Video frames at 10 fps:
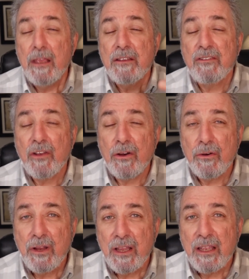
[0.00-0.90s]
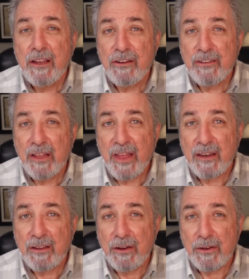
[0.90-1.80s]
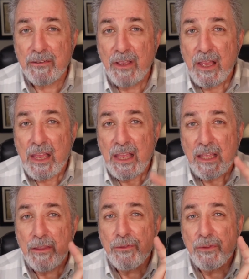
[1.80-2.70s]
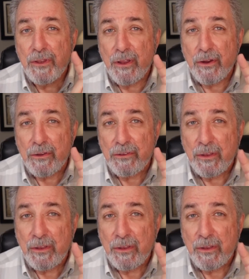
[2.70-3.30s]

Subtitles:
So here's how that goes. In through the nose,